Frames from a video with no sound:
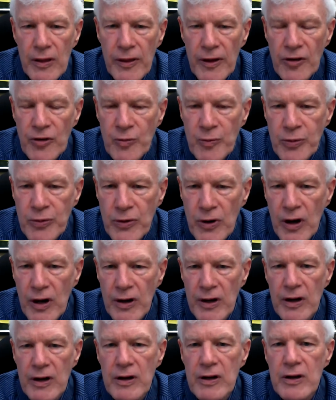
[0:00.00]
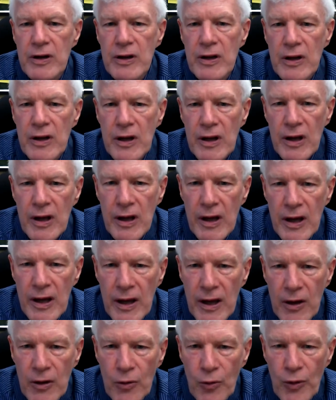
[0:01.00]
this product
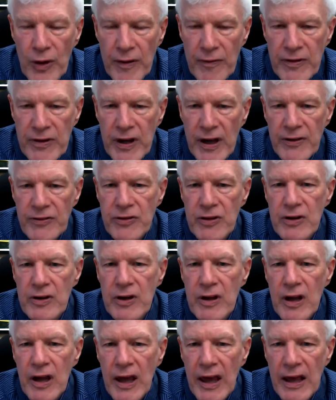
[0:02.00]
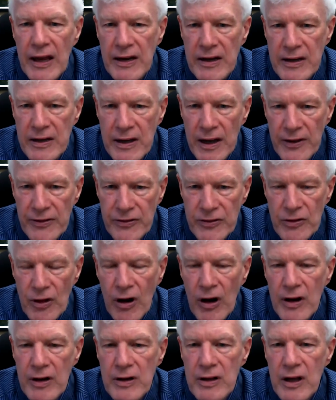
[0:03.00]
we have tested and does
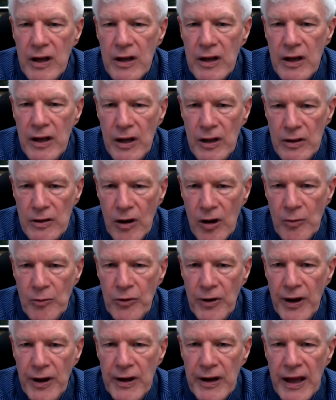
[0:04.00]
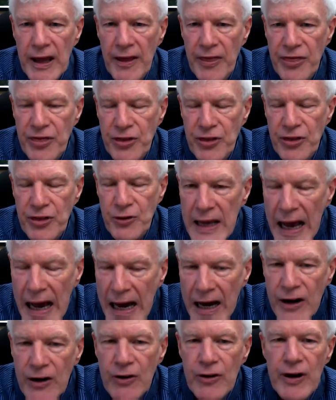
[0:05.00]
not conglomerate at
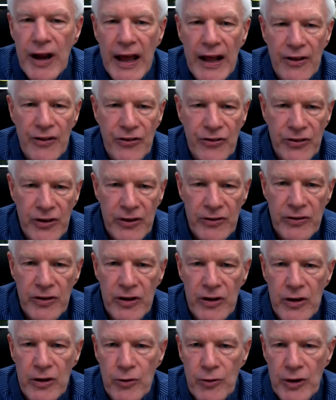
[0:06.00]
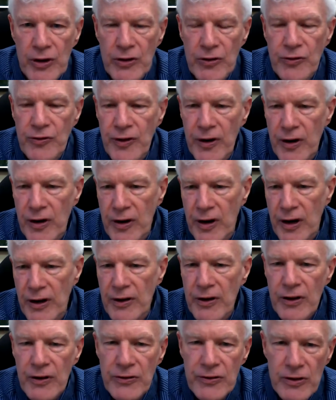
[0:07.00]
360 degrees Fahrenheit.
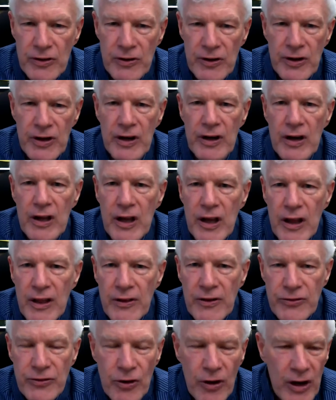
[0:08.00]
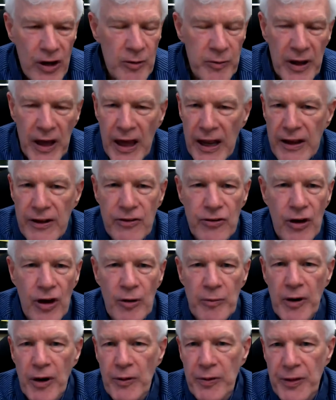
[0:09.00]
So look at, there's not going to be any
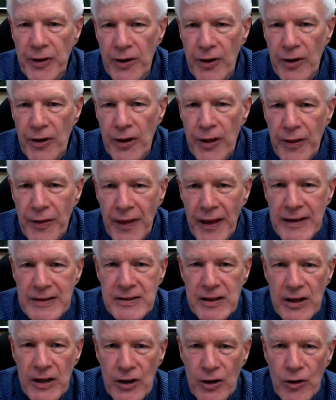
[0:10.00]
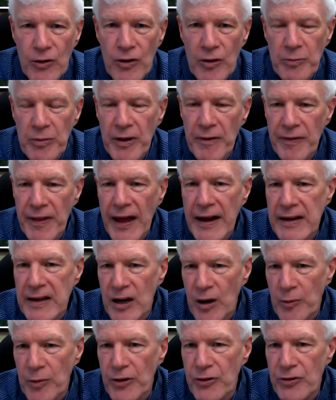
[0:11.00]
job out there that's going to go above that
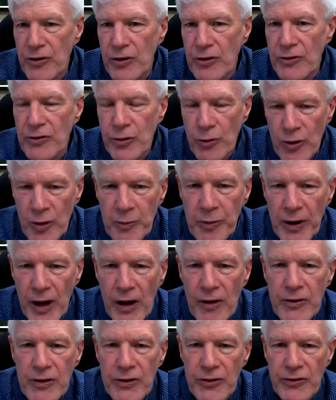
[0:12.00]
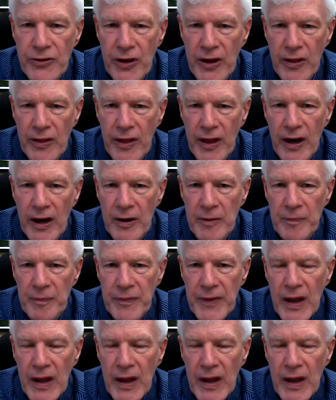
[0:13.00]
temperature. So we're proud to say that.